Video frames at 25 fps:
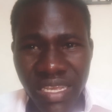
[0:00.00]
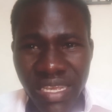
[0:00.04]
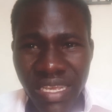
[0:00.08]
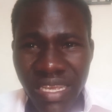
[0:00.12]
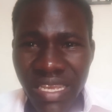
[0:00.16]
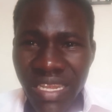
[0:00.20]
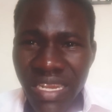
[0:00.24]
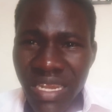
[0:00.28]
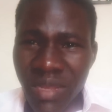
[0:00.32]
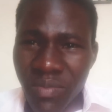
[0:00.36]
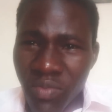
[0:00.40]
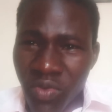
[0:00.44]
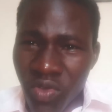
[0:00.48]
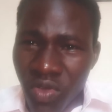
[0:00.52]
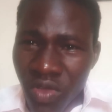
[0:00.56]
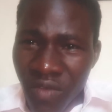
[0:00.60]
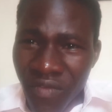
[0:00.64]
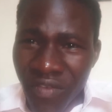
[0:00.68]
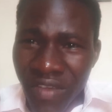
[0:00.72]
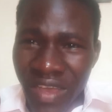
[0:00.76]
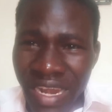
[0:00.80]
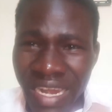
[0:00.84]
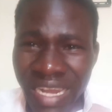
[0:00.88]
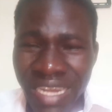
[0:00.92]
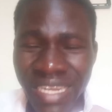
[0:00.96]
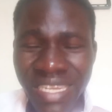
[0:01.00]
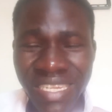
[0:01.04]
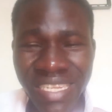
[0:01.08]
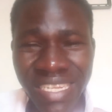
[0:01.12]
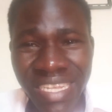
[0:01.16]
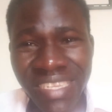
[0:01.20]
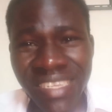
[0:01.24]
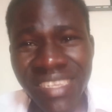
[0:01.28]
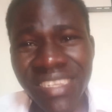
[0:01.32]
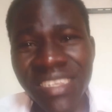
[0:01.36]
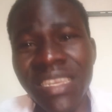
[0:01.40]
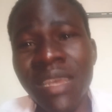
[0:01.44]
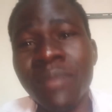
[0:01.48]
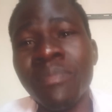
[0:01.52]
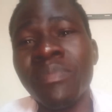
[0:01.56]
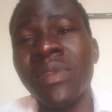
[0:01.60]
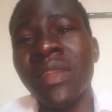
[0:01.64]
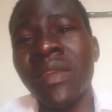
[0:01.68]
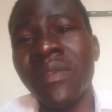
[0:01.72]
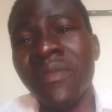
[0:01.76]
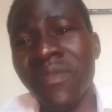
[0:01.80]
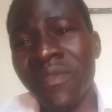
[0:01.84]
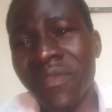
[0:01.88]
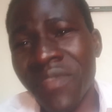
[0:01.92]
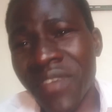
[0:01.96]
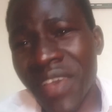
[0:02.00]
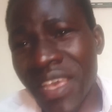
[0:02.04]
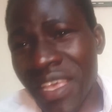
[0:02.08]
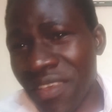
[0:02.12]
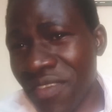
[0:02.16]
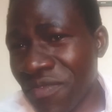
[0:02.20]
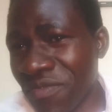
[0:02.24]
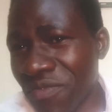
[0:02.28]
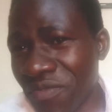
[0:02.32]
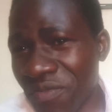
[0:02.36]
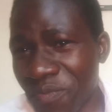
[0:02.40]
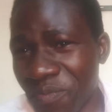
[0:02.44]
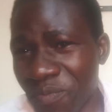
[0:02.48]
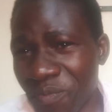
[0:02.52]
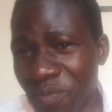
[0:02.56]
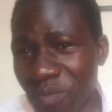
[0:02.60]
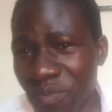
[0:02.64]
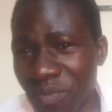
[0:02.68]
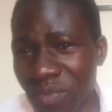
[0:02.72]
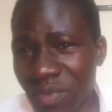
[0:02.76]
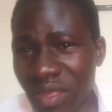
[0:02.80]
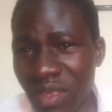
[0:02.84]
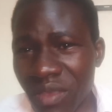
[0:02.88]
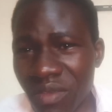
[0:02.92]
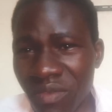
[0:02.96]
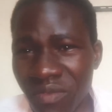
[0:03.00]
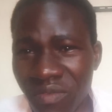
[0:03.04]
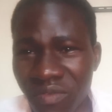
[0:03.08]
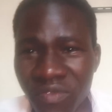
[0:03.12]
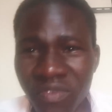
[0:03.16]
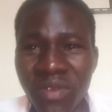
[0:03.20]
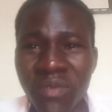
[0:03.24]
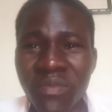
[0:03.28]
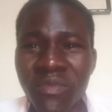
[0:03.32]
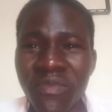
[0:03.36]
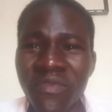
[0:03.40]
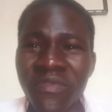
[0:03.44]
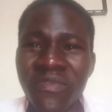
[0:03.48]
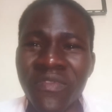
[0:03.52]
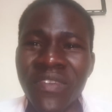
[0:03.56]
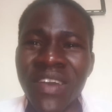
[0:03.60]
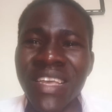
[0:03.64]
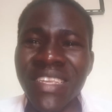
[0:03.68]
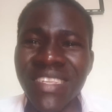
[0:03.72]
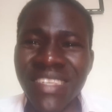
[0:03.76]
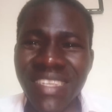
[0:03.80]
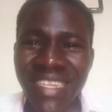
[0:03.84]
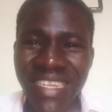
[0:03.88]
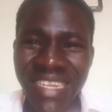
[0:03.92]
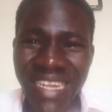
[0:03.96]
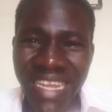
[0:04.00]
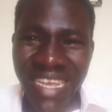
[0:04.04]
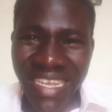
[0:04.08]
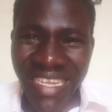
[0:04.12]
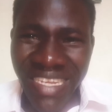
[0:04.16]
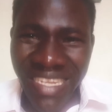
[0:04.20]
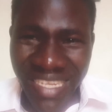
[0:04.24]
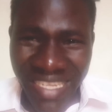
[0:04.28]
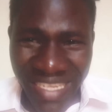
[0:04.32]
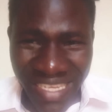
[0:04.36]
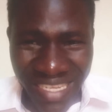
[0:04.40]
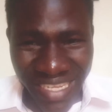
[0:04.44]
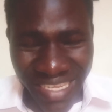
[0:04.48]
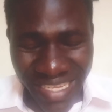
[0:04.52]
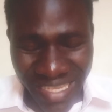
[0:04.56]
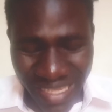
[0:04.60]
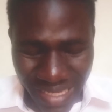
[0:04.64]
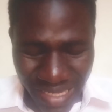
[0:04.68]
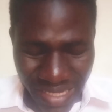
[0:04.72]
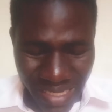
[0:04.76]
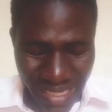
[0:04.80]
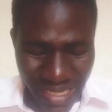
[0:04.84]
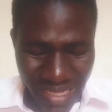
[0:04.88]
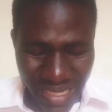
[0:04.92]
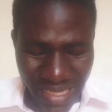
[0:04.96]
in the book of Galatians chapter 5 from verse 19,